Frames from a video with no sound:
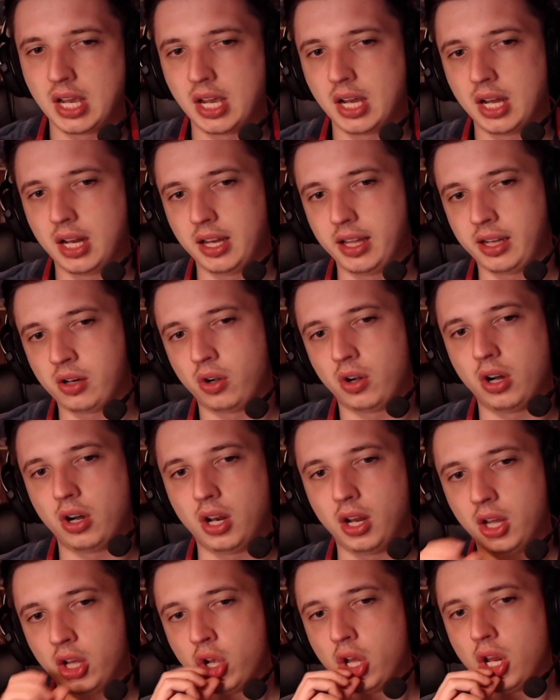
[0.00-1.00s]
Like her
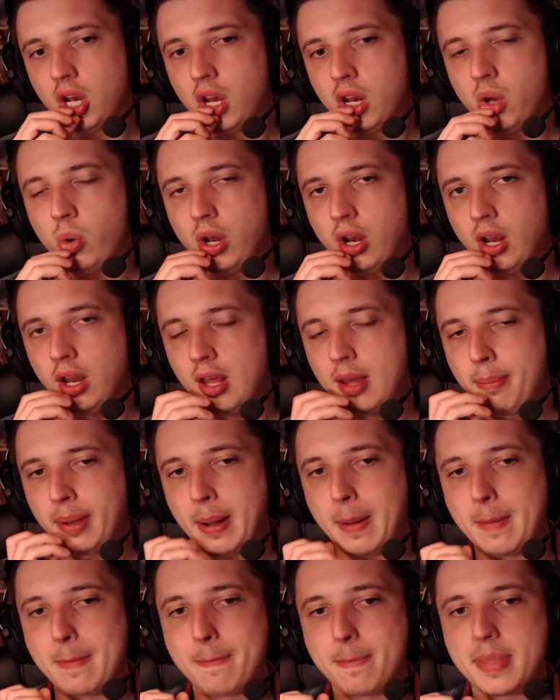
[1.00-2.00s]
lower lip
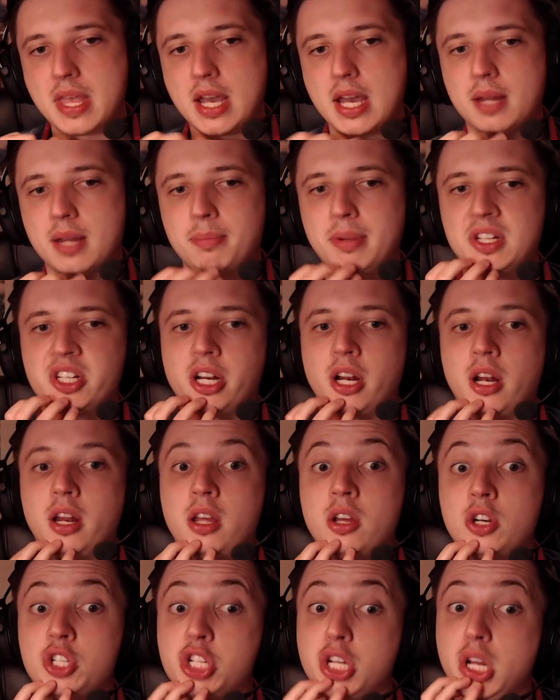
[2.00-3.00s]
and basically her
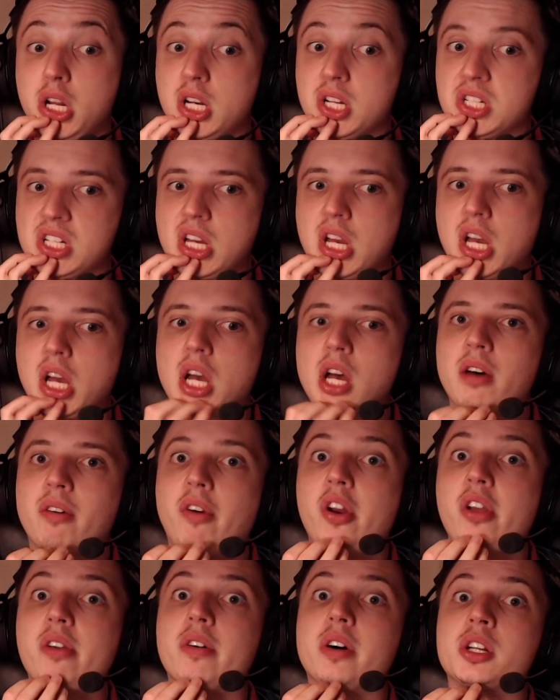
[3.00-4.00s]
chin is
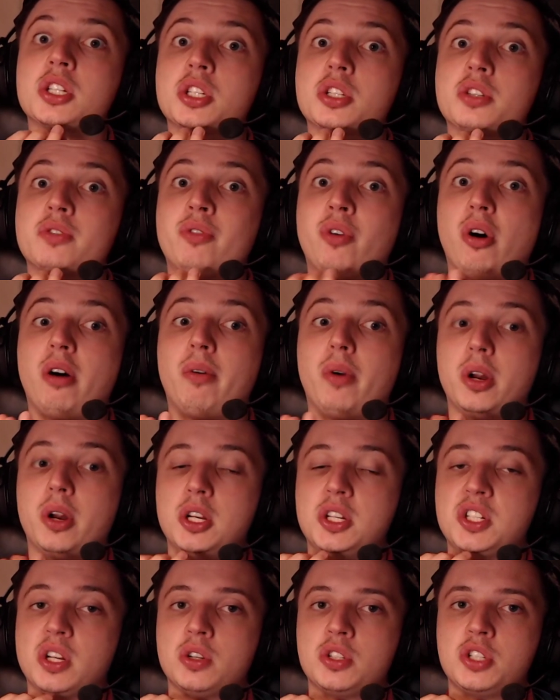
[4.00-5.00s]
very much forward.
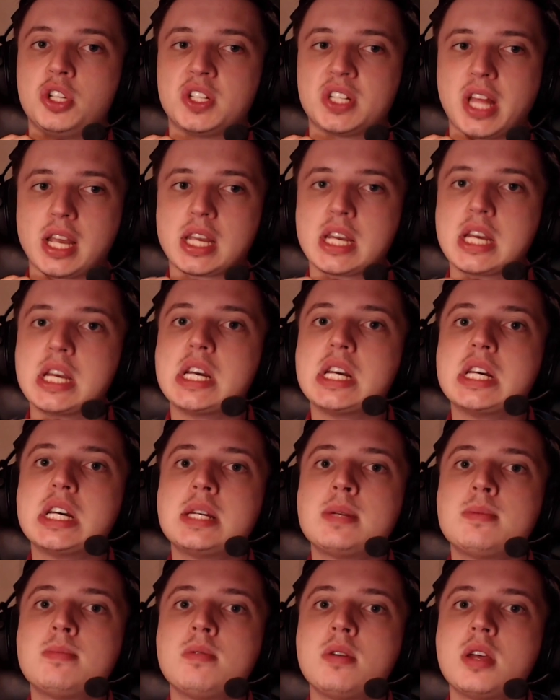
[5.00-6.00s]
So she's like
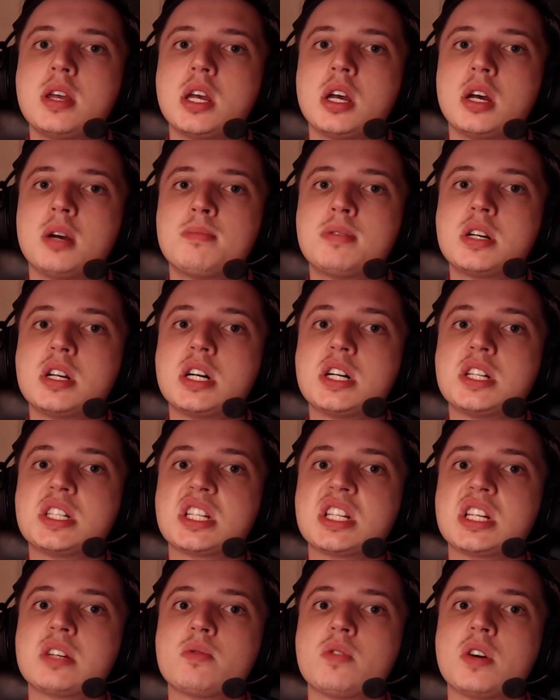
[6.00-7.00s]
pronouncing
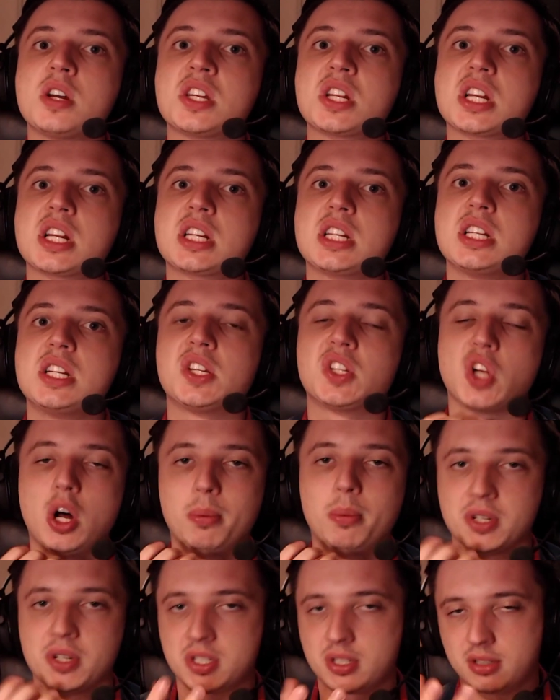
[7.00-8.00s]
the words like this
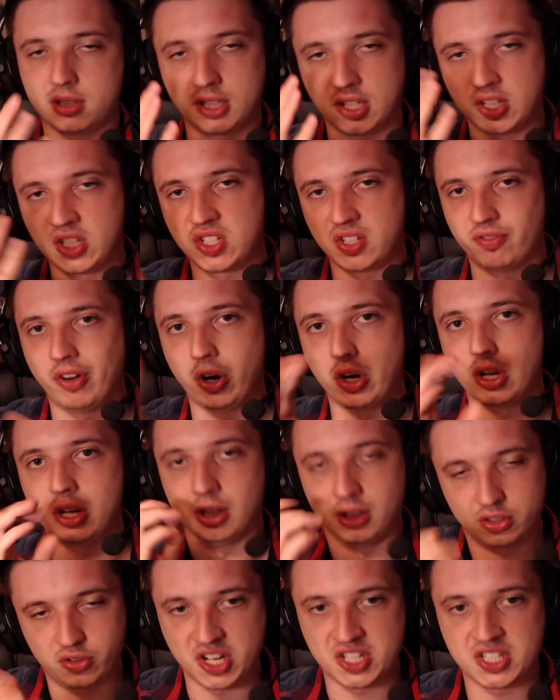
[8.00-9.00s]
almost. That's very
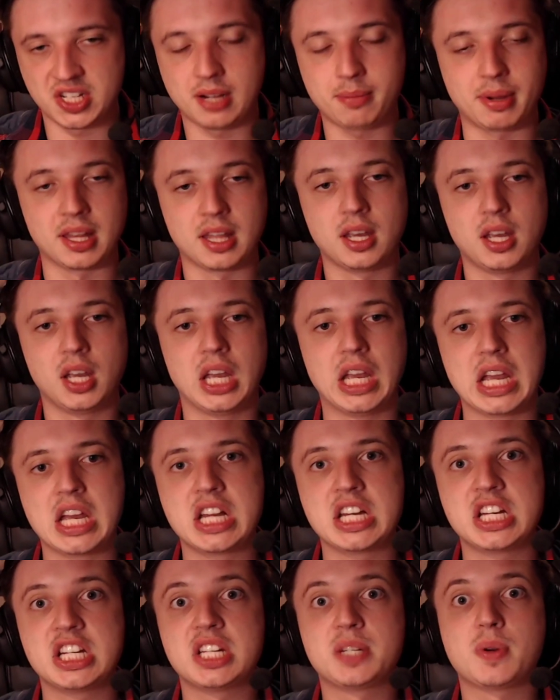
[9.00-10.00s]
drastic, but
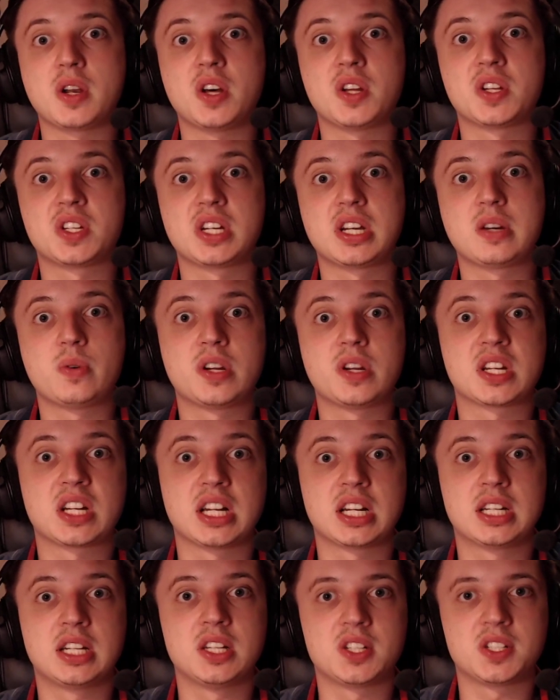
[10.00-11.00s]
she's pronouncing the words like
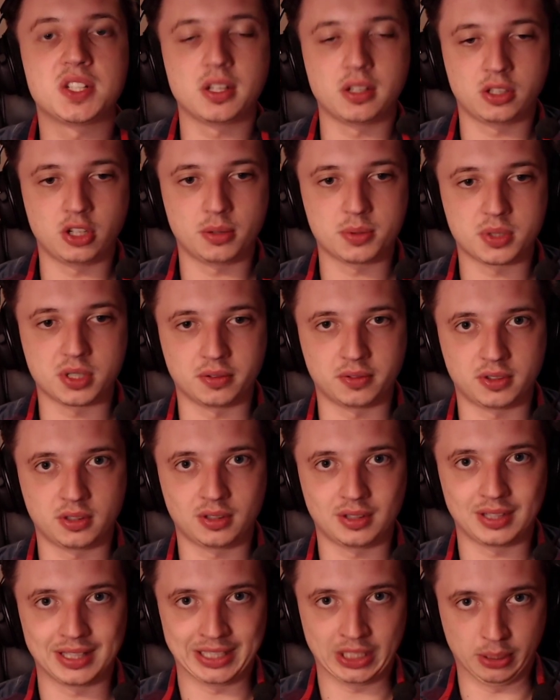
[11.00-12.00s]
this in terms of
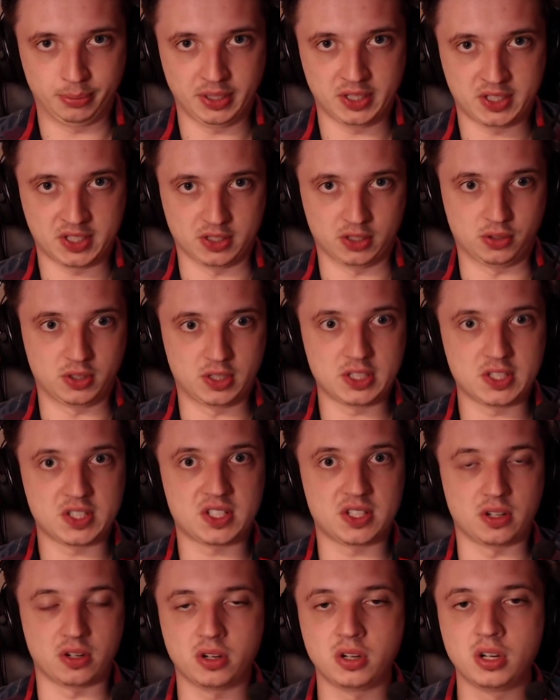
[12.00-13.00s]
comparison to this, you
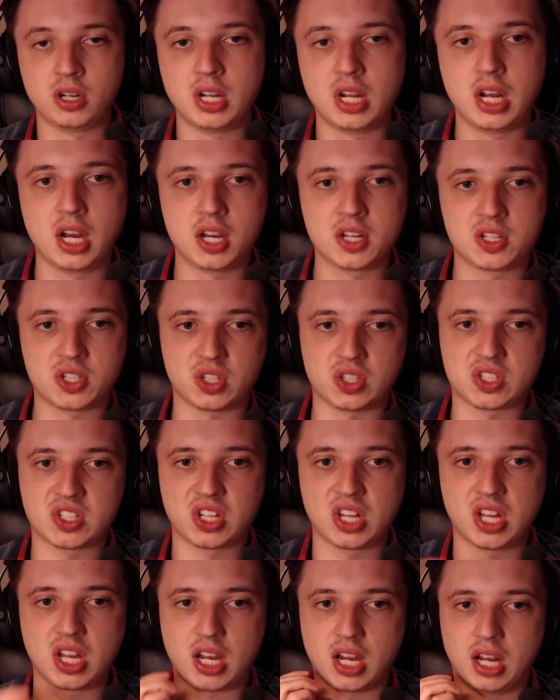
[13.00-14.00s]
know? So it's
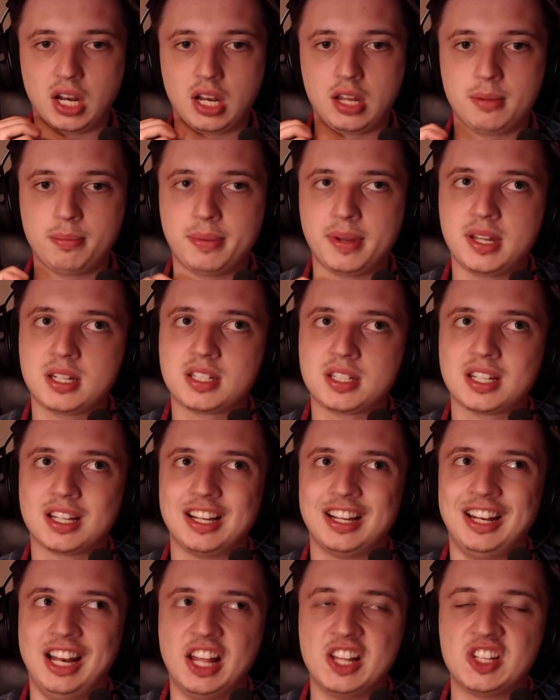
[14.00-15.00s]
a little bit
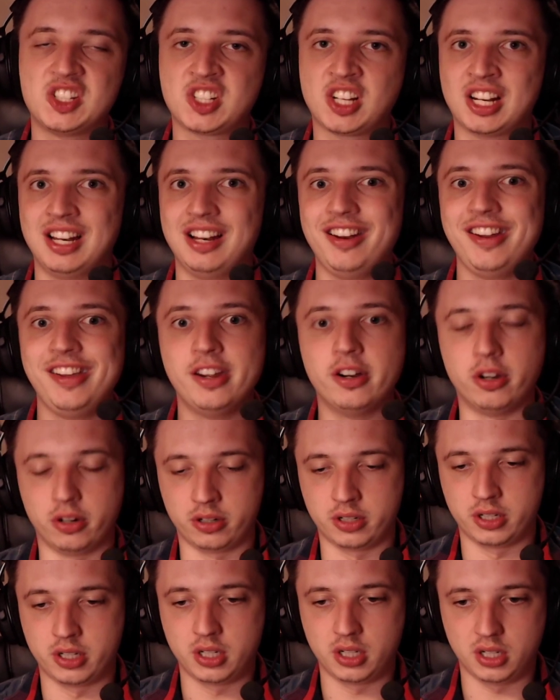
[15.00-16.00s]
less clear
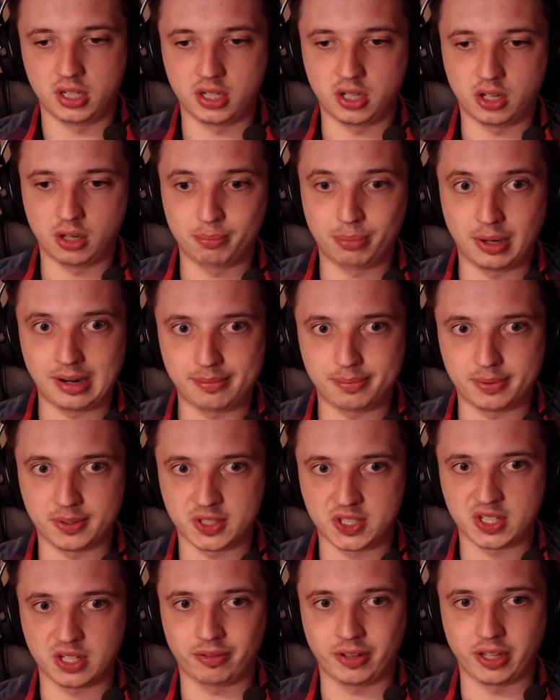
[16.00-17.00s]
on purpose,
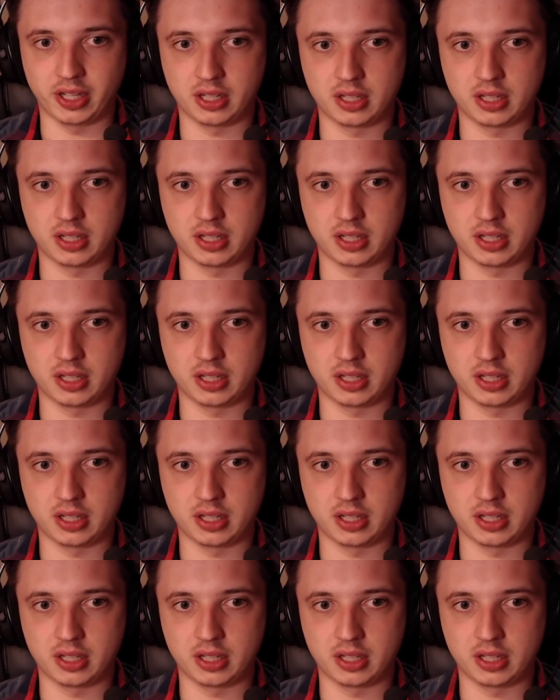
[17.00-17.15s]
I think.